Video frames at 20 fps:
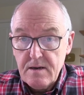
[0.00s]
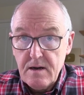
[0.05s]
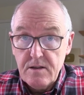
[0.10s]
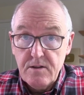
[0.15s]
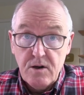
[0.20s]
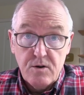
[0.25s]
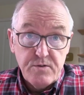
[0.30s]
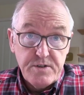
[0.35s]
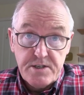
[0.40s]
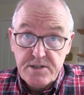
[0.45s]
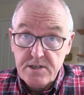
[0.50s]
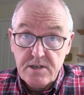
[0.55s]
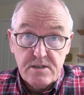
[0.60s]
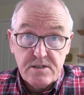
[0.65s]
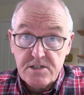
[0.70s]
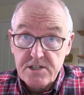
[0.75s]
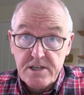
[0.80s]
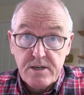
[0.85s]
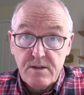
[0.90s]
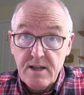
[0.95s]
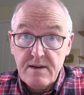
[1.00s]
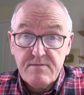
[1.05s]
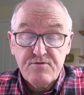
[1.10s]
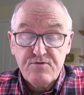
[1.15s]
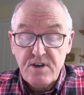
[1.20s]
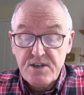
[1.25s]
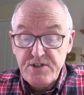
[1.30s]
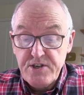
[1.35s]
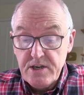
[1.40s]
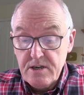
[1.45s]
although this can still have
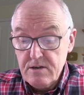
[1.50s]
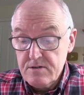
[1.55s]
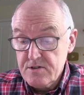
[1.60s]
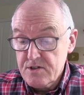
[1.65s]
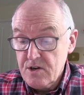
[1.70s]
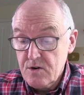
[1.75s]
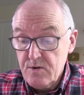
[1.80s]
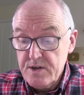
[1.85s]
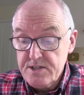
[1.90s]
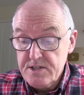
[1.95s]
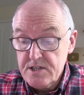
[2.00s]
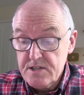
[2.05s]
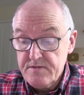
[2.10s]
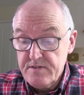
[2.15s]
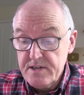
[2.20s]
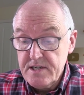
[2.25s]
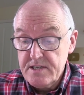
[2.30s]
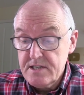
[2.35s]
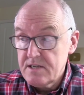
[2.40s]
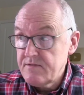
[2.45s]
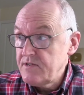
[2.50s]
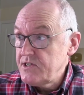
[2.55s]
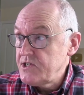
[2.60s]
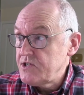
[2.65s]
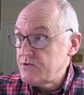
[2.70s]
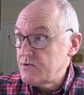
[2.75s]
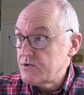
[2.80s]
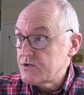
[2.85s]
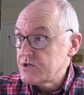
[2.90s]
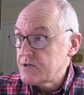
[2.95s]
tragic consequences for
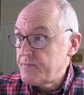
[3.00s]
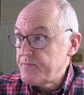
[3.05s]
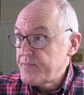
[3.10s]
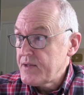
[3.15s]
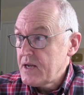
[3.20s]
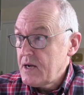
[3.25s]
individuals.